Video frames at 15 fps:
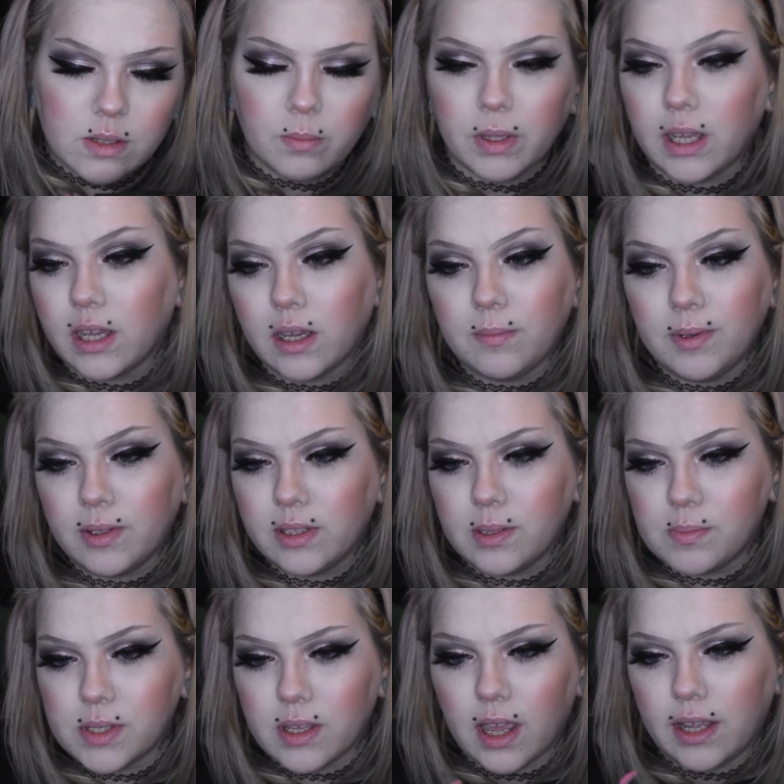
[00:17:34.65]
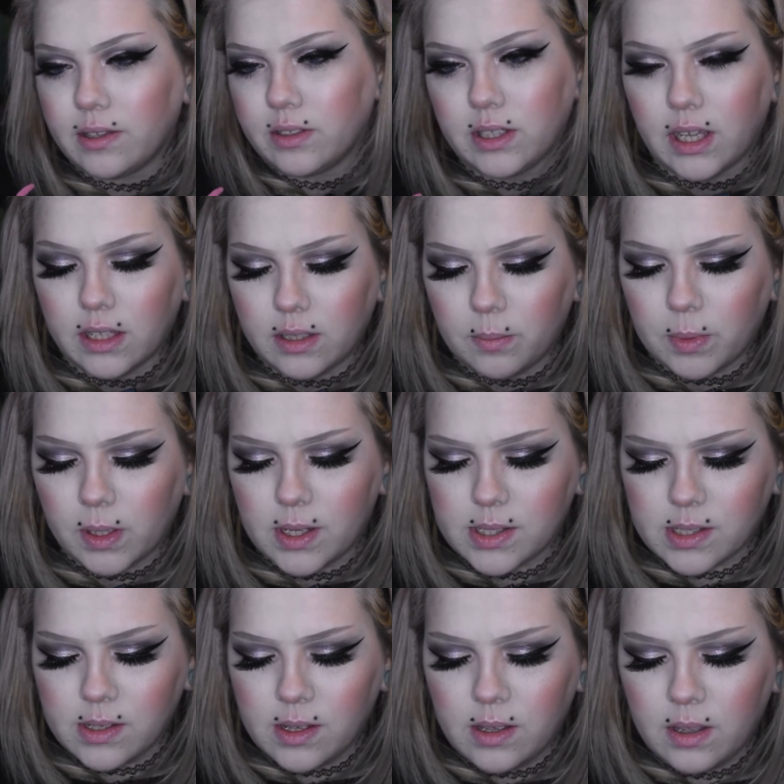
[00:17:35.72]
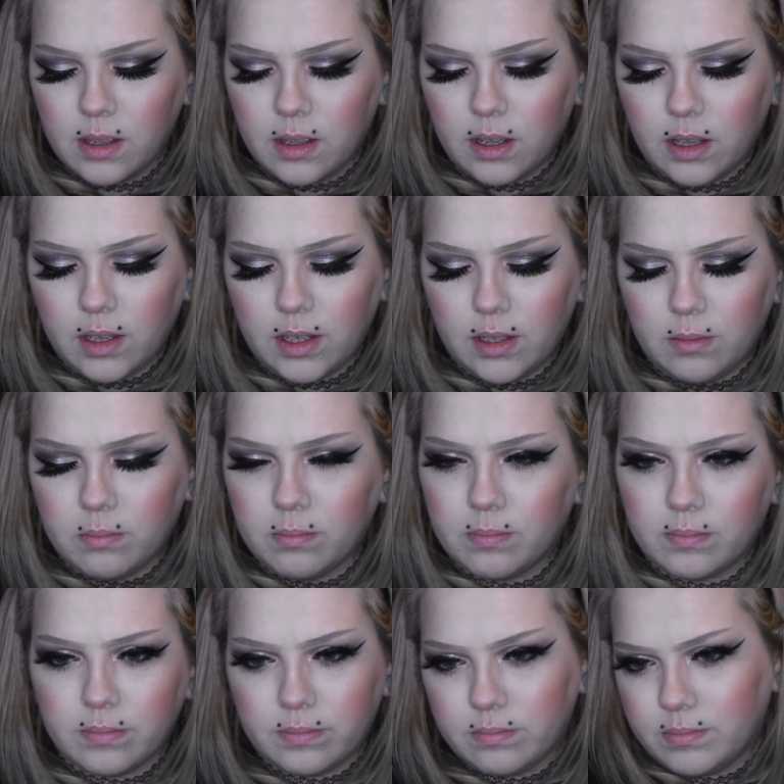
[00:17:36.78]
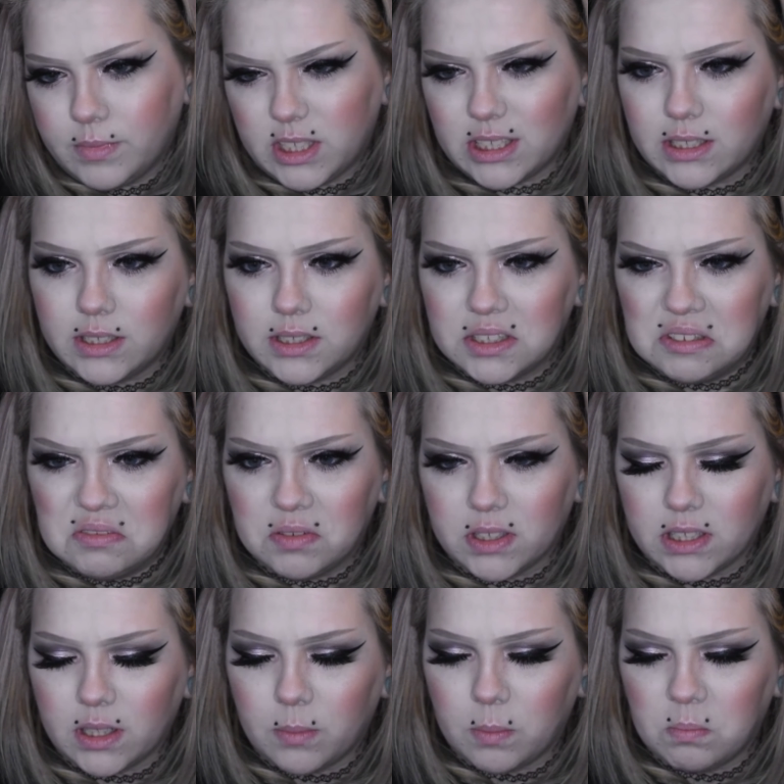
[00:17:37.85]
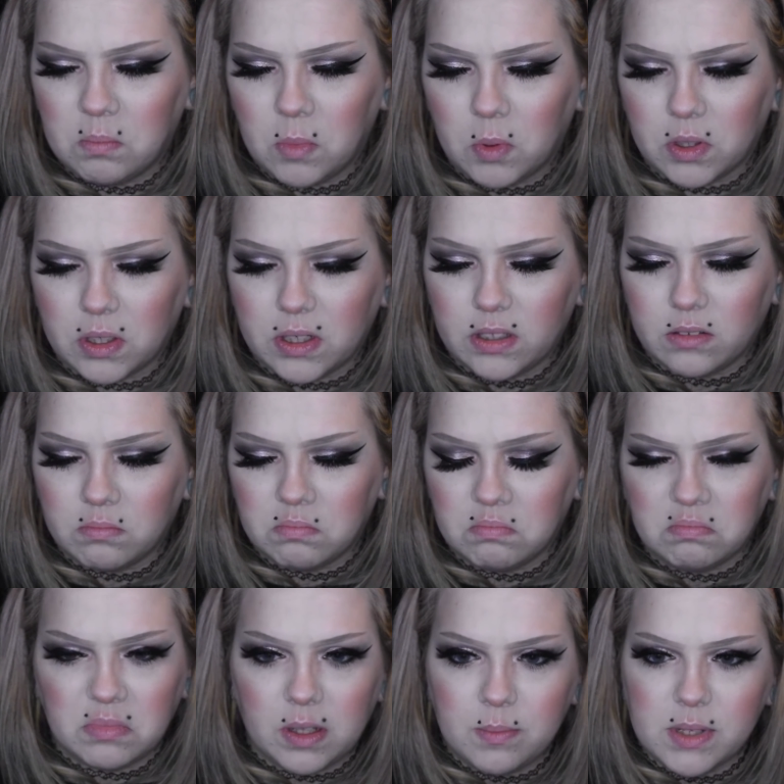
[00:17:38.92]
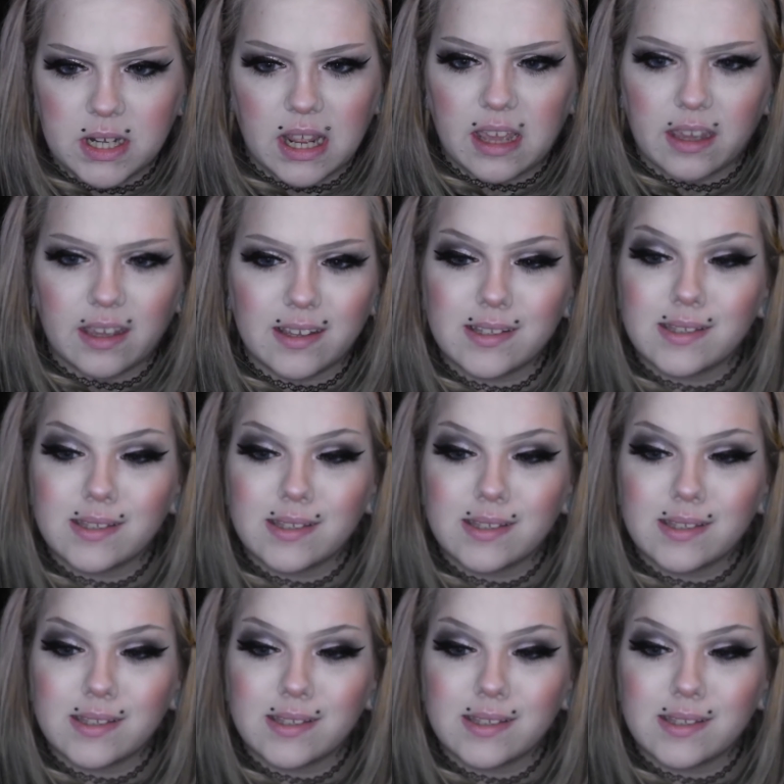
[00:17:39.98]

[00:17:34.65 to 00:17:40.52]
I'm doing lips. I only got lip gloss. I just didn't feel like ordering lipstick, I guess.